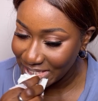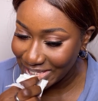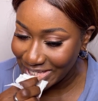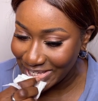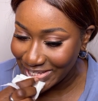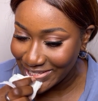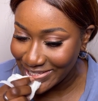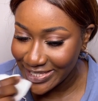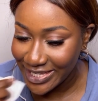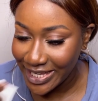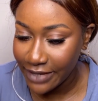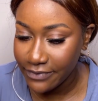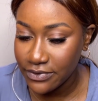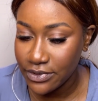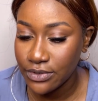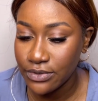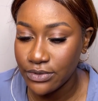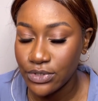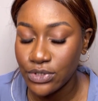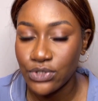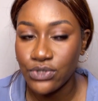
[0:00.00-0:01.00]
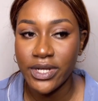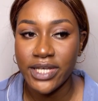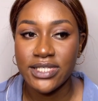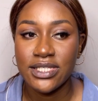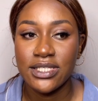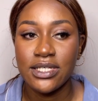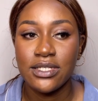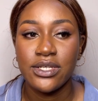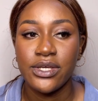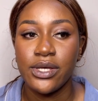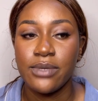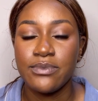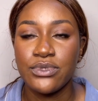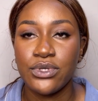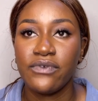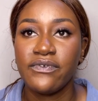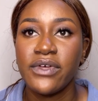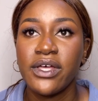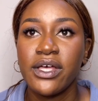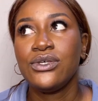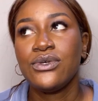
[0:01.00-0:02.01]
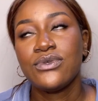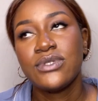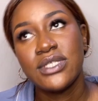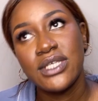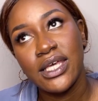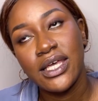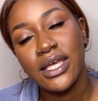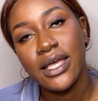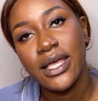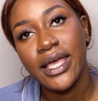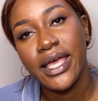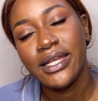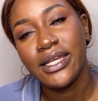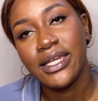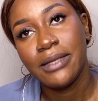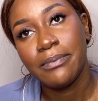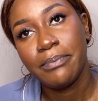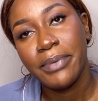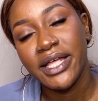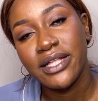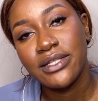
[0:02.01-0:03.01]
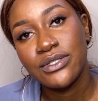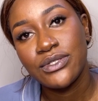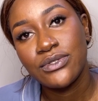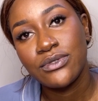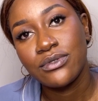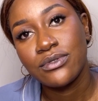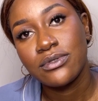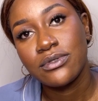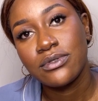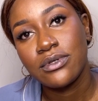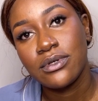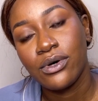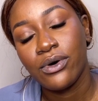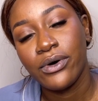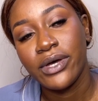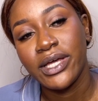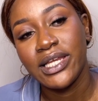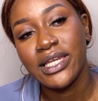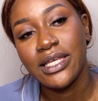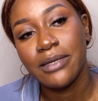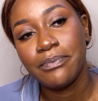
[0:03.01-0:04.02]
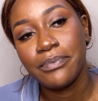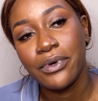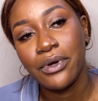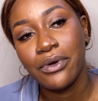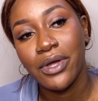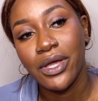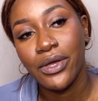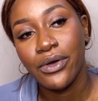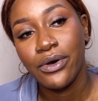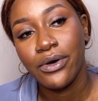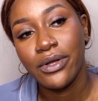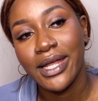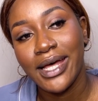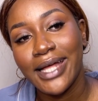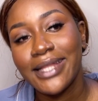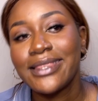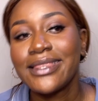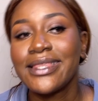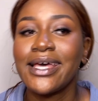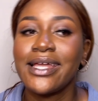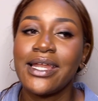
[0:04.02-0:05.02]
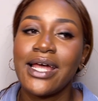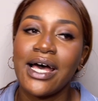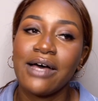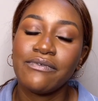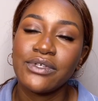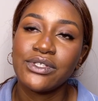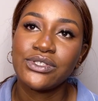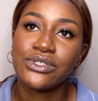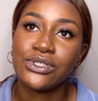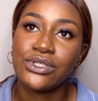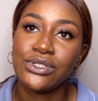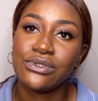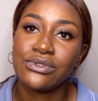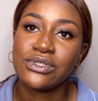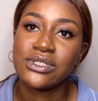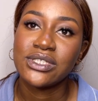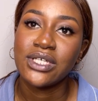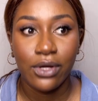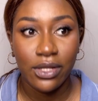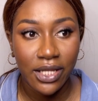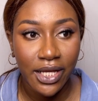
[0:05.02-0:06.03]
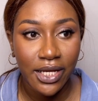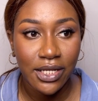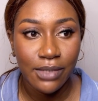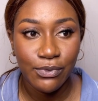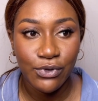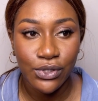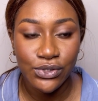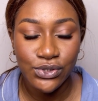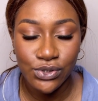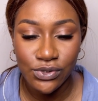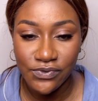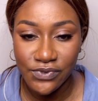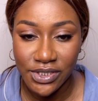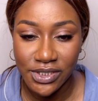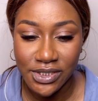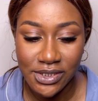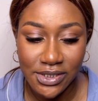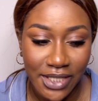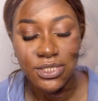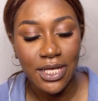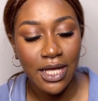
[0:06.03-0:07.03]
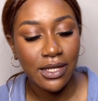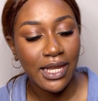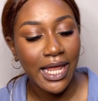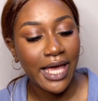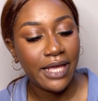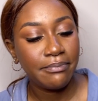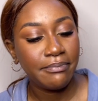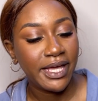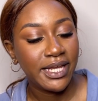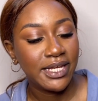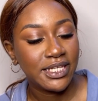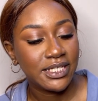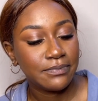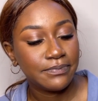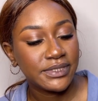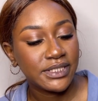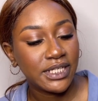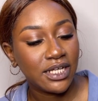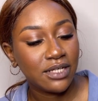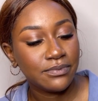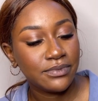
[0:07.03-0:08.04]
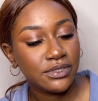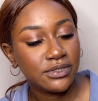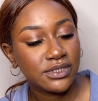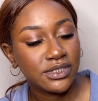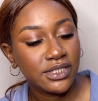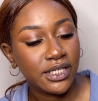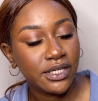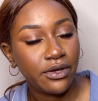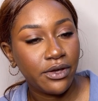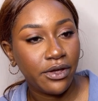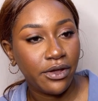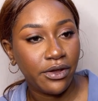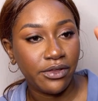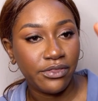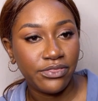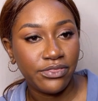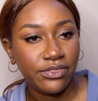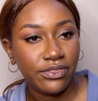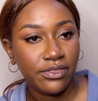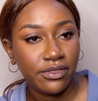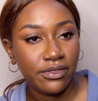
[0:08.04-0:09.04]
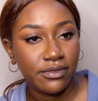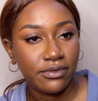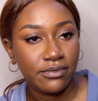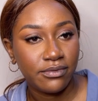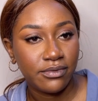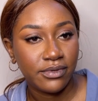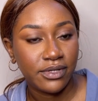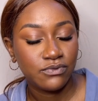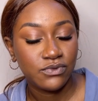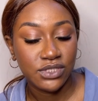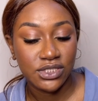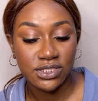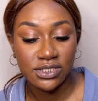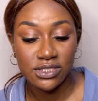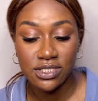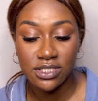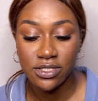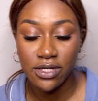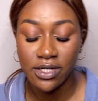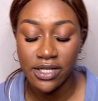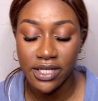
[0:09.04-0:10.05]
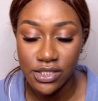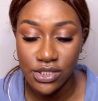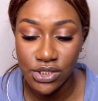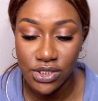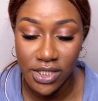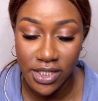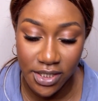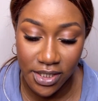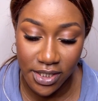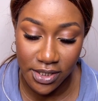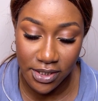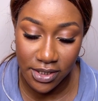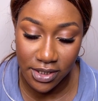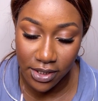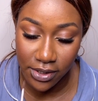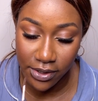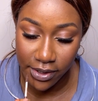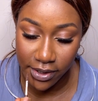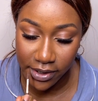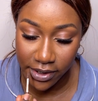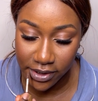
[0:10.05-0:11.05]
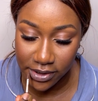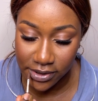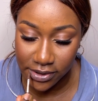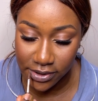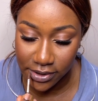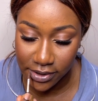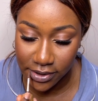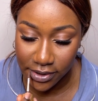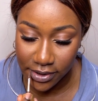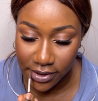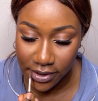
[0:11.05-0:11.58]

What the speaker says: It saves you stress in terms of using a lip pencil or a lip crayon and then having to use clear lip gloss over it. To align my lips, I'll be using Earth, which is the darkest shade in the collection.